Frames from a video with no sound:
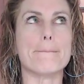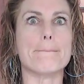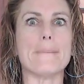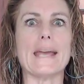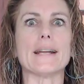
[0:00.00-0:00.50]

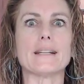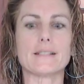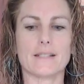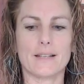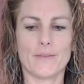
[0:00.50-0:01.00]
Made
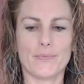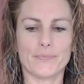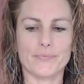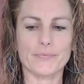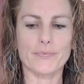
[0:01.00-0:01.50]
it.
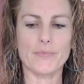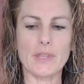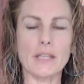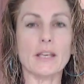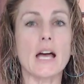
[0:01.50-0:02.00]

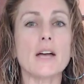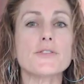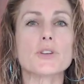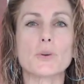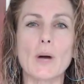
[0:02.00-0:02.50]

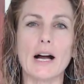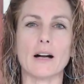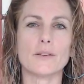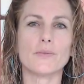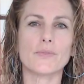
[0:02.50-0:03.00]
After a
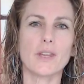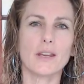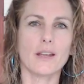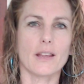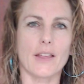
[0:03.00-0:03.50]
while,
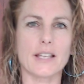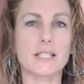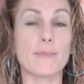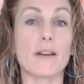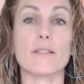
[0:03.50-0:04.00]
thanks
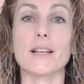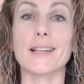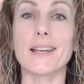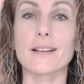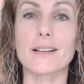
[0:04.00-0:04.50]
to my
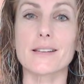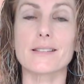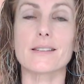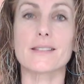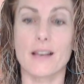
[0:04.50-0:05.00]

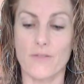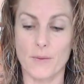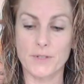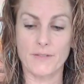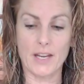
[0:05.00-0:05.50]
relentless self
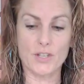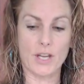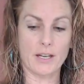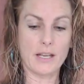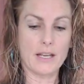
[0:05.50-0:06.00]

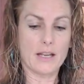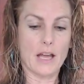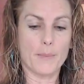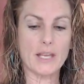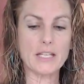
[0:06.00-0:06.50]
observation,
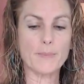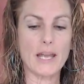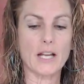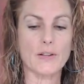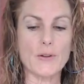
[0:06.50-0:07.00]
I begin to
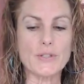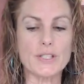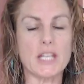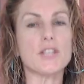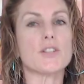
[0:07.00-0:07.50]
pay close
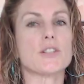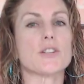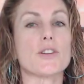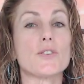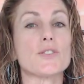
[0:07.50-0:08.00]
attention to
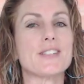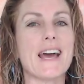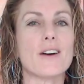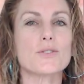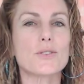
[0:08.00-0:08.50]
those
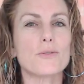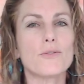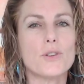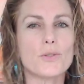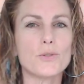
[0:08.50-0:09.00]
doubt
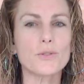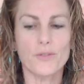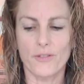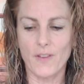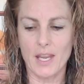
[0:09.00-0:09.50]
fueled
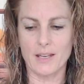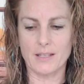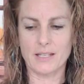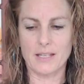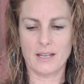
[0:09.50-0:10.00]

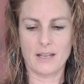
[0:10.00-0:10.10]
fears.